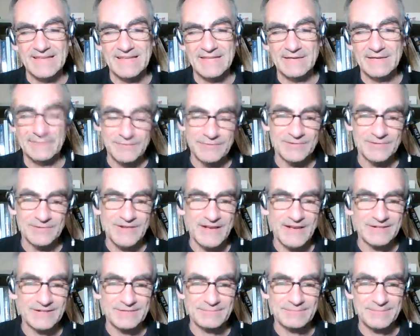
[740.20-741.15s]
if you're an
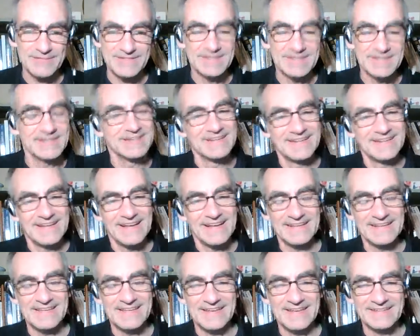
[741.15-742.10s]
INFP,
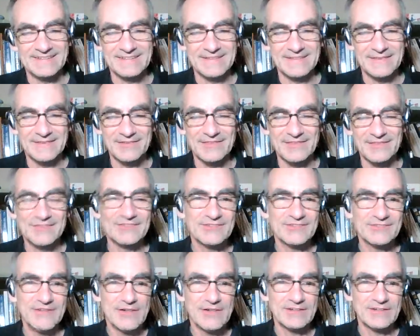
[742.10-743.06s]
again, th- this
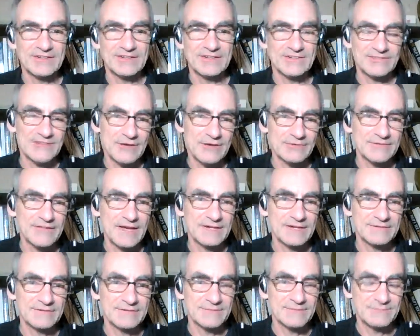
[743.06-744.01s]
is all going to sound
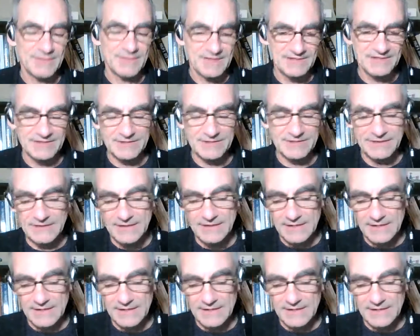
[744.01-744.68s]
kind of familiar.